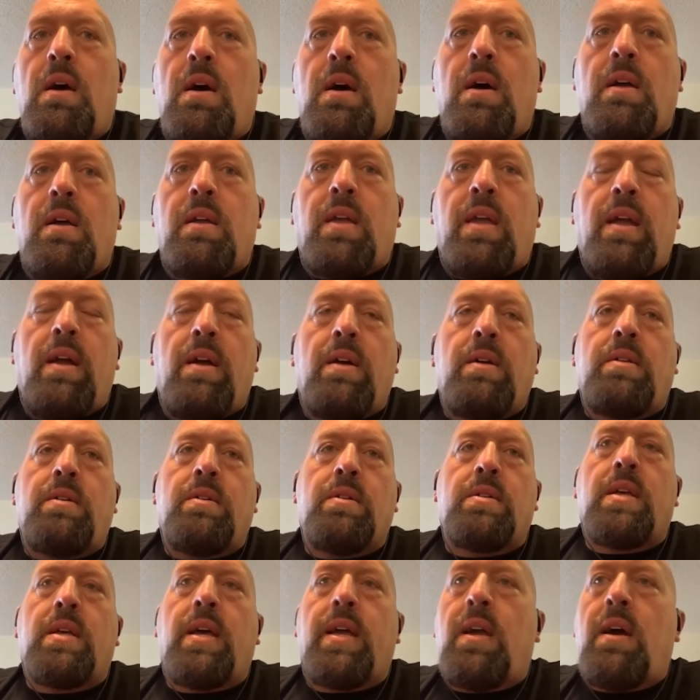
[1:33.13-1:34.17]
uh,
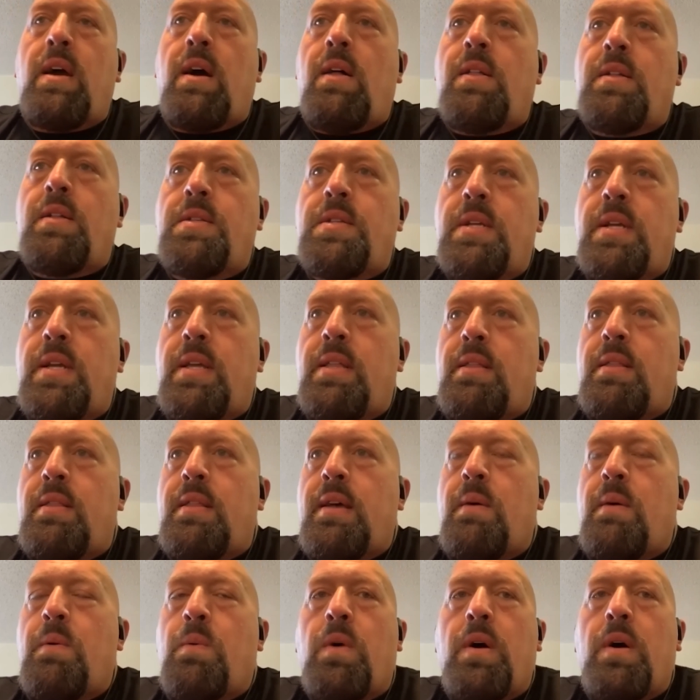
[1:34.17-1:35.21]
character psychology
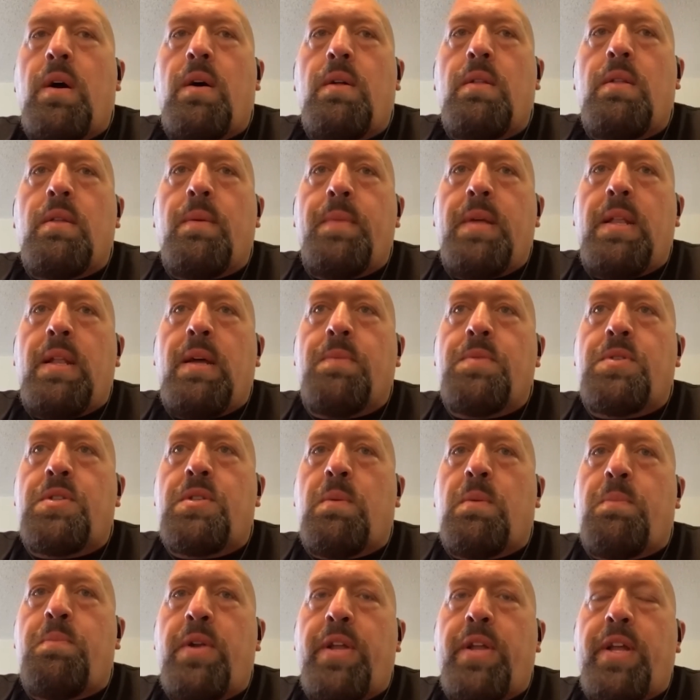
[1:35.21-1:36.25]
that well. I mean, I'm
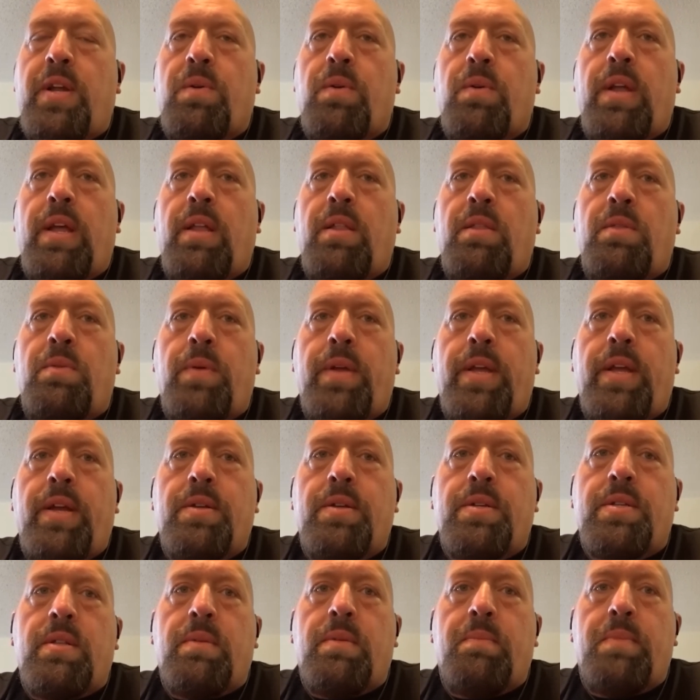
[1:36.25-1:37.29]
still pretty green, three
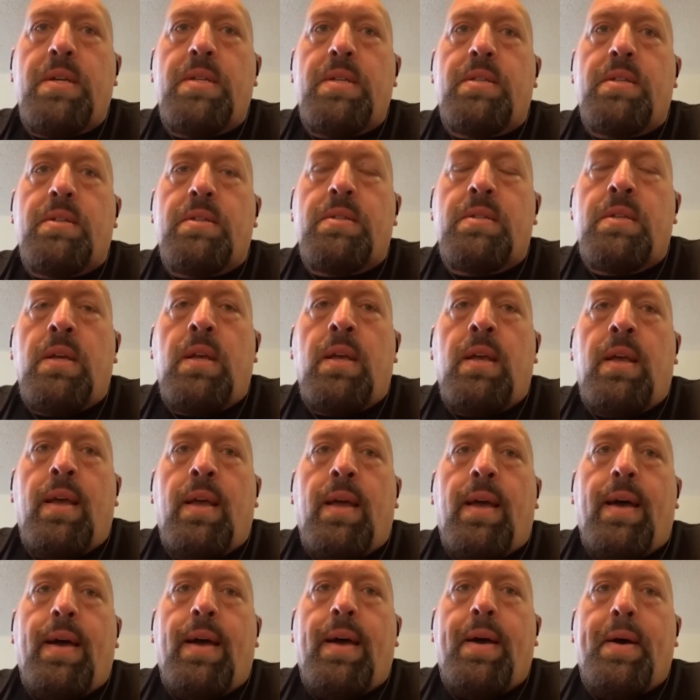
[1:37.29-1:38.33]
years in the business.
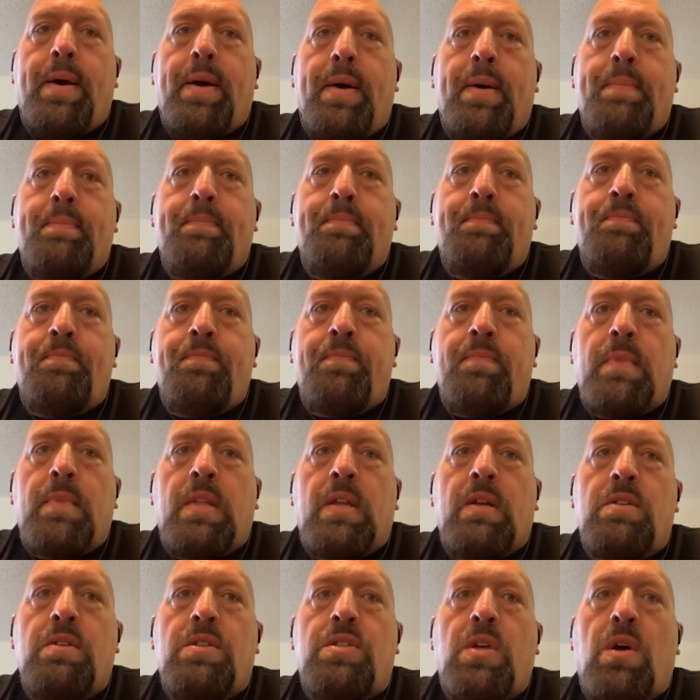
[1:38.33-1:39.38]
Um,
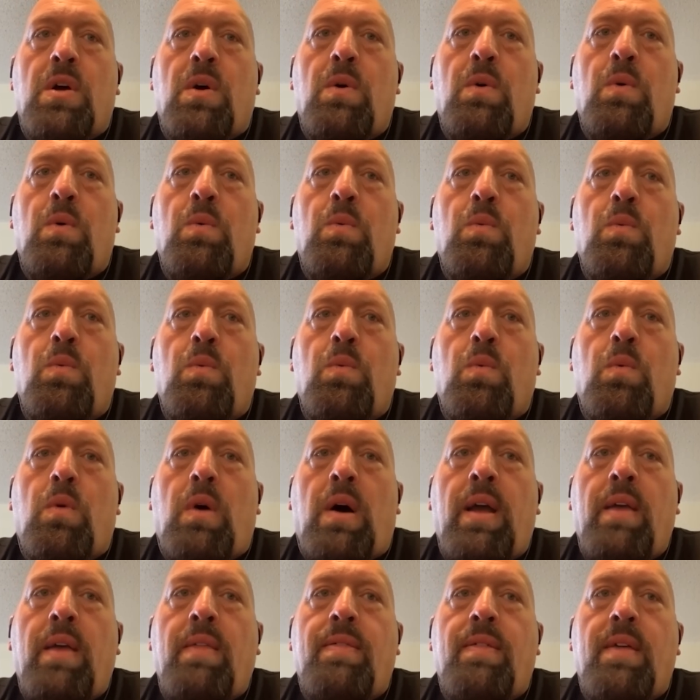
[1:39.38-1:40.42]
so
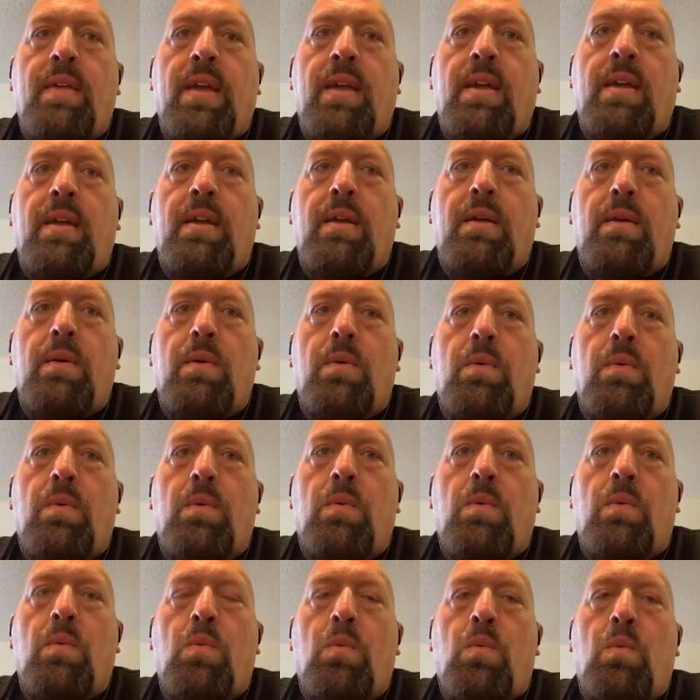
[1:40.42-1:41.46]
I think
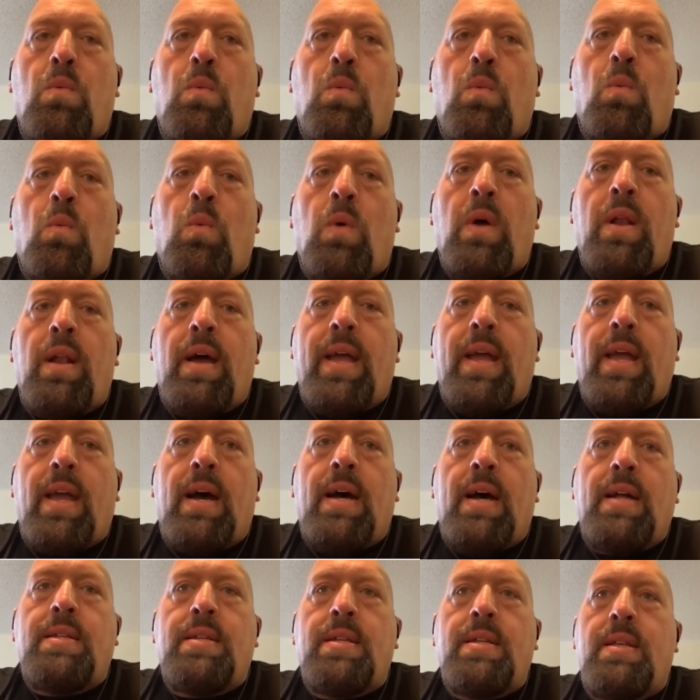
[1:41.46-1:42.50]
when I
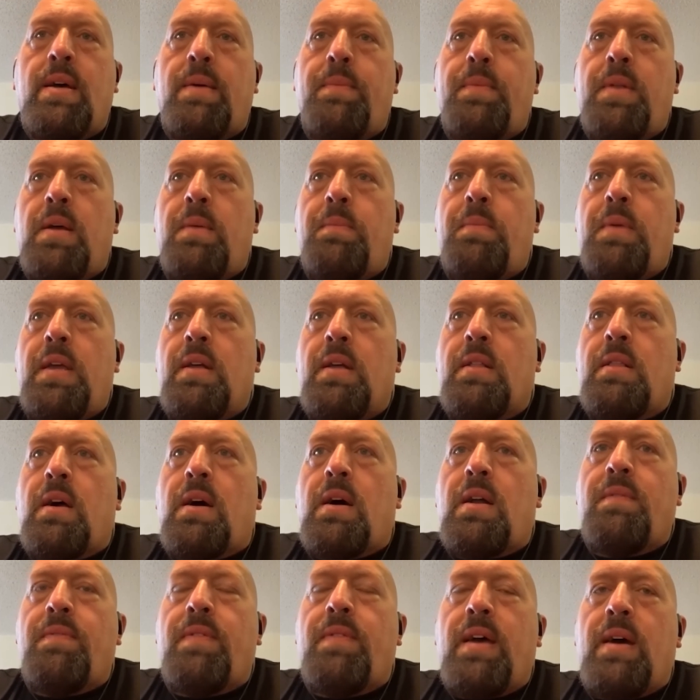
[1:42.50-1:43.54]
got to WWE, a
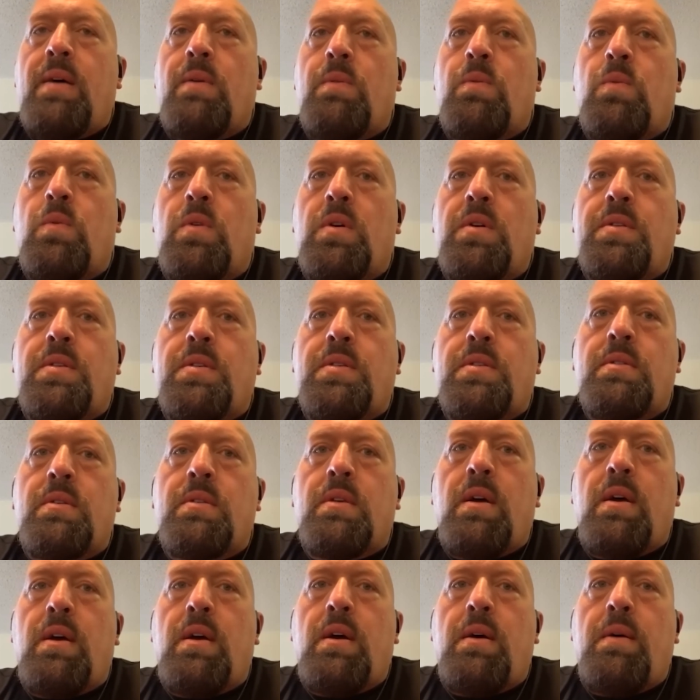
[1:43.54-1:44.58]
lot of that was
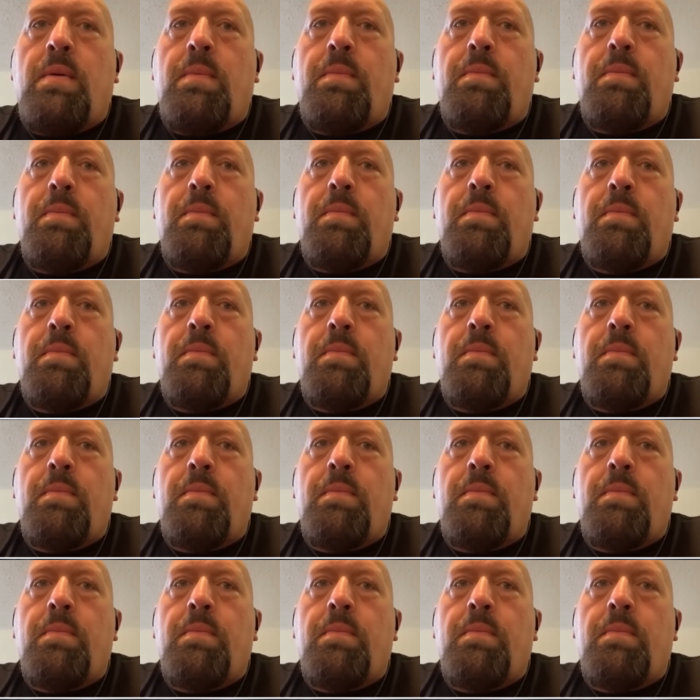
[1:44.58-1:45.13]
um,